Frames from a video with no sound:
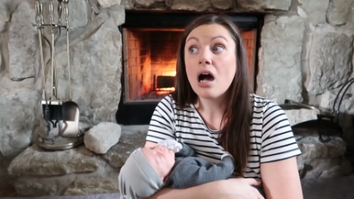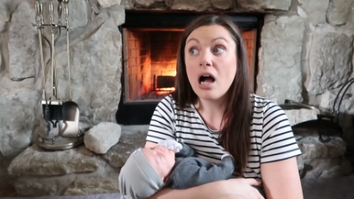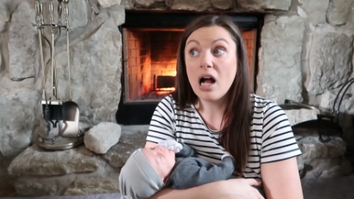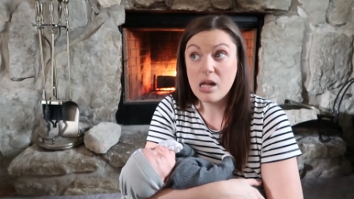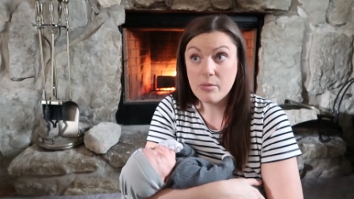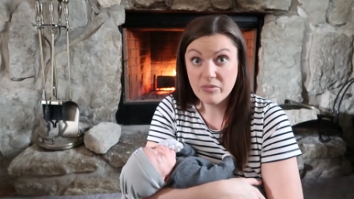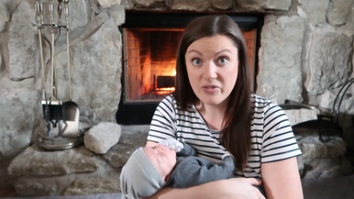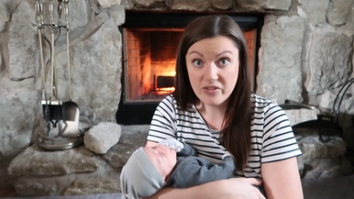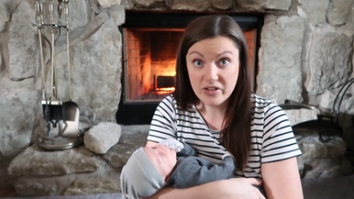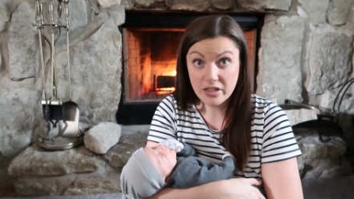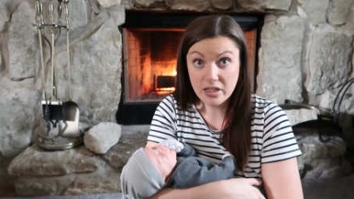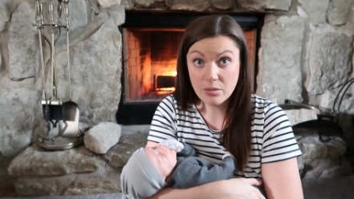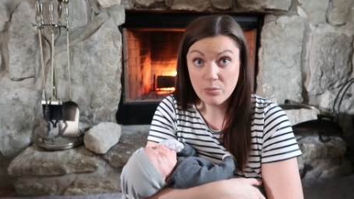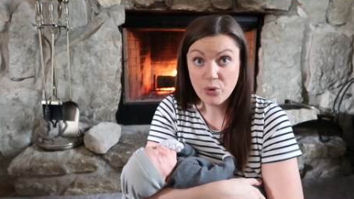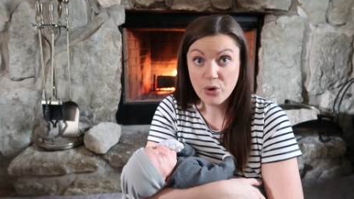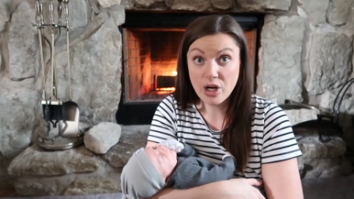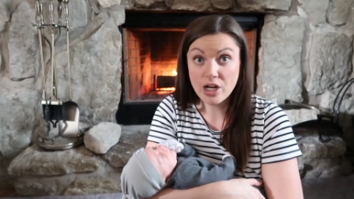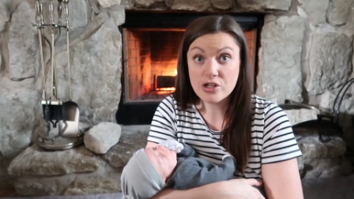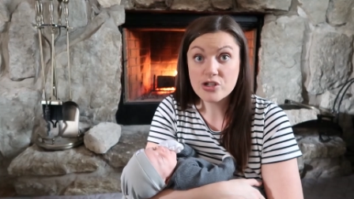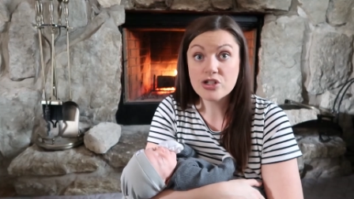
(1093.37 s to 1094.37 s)
I'm
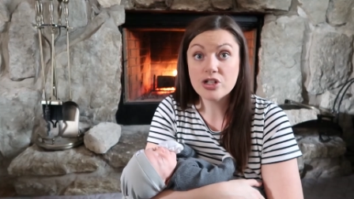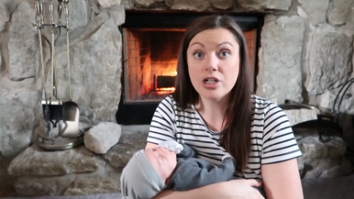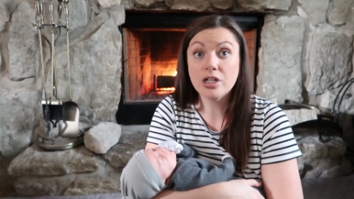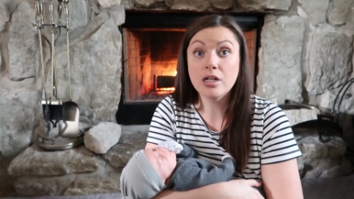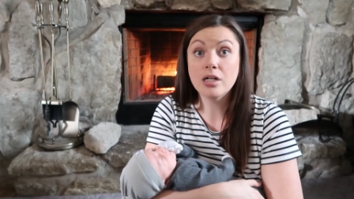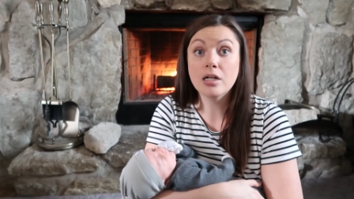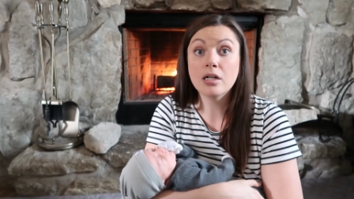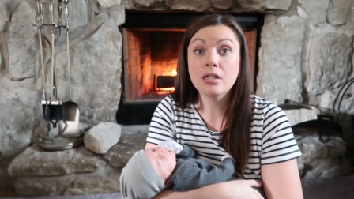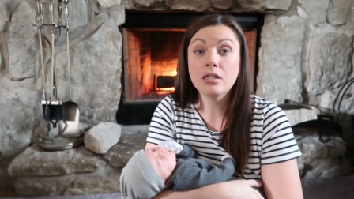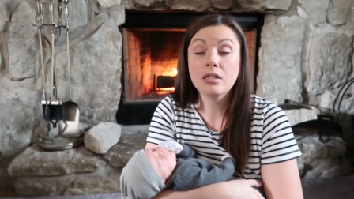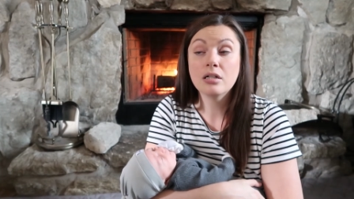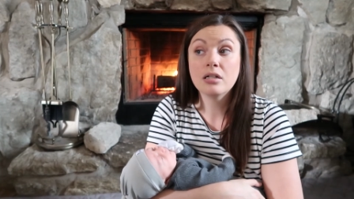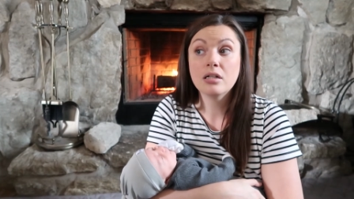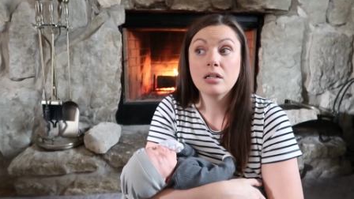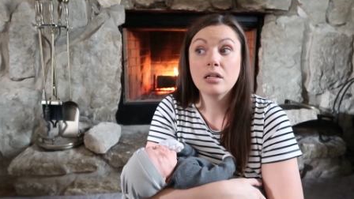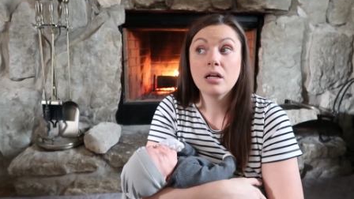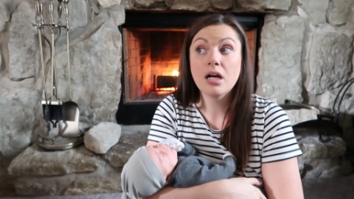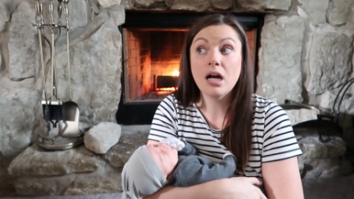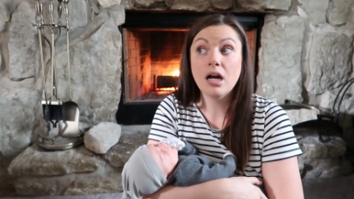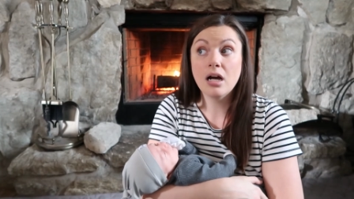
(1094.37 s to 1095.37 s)
feeling pressure,
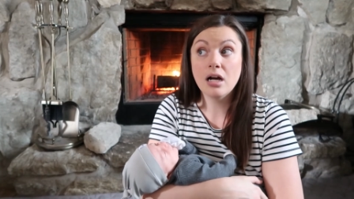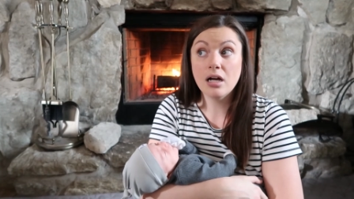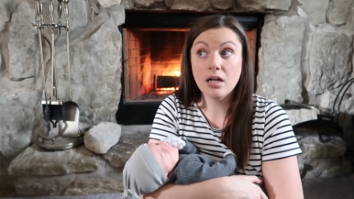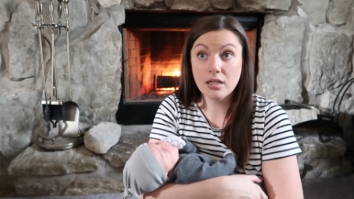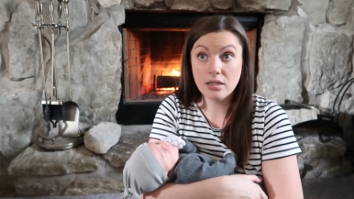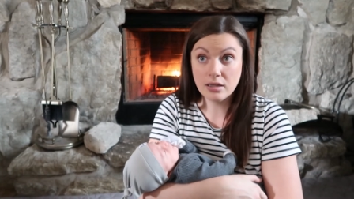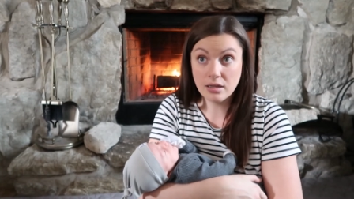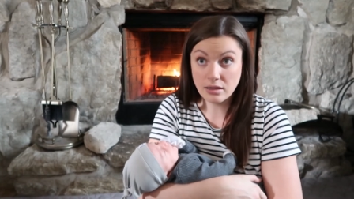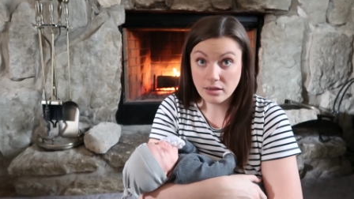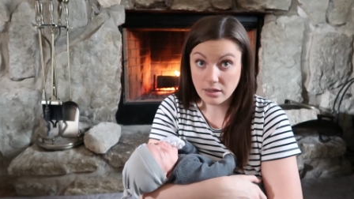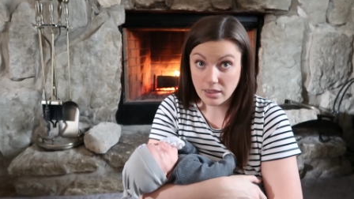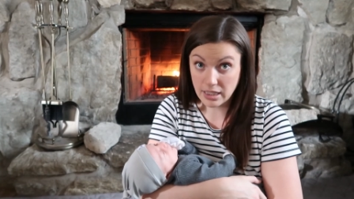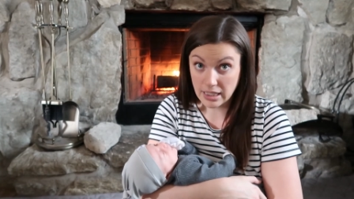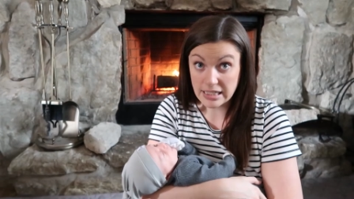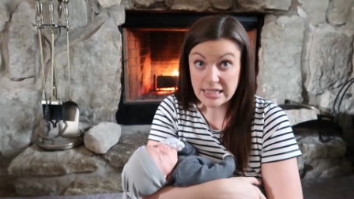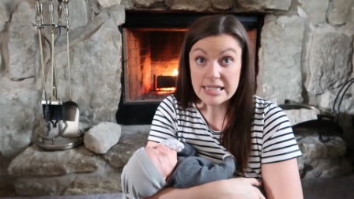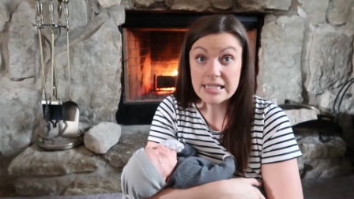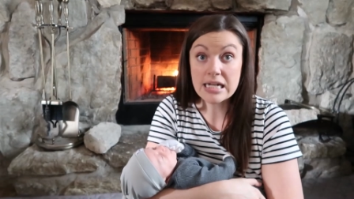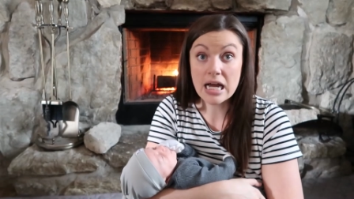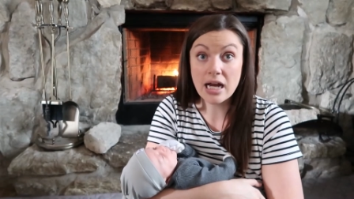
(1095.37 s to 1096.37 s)

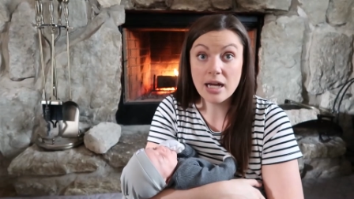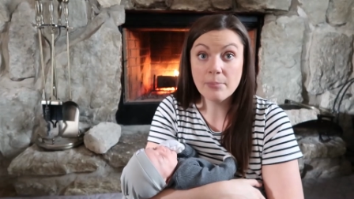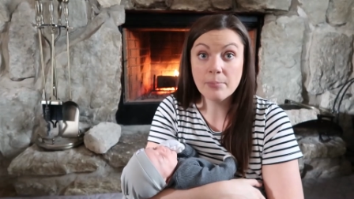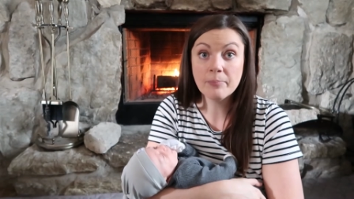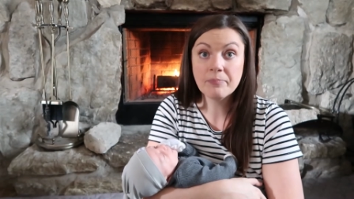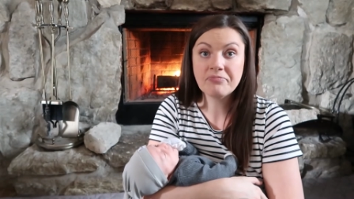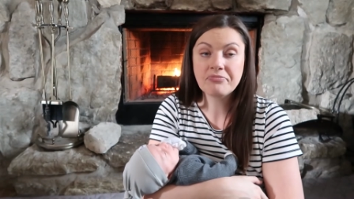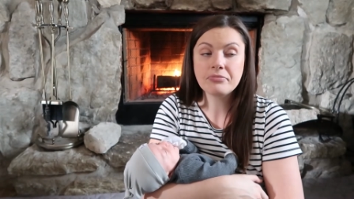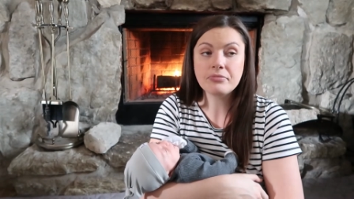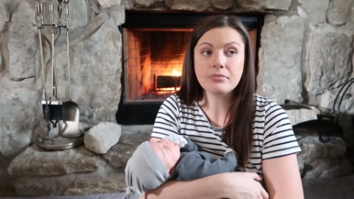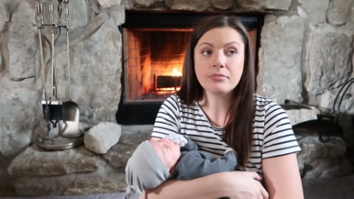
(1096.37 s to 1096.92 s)
it's time.